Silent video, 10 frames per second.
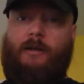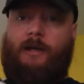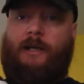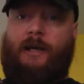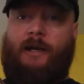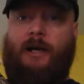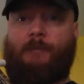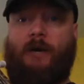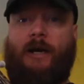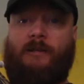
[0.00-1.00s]
Again, I
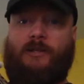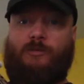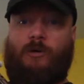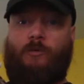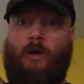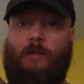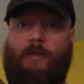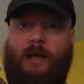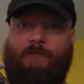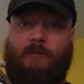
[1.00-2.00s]
upgraded this one
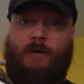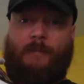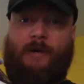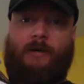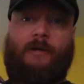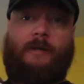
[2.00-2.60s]
with a thermometer.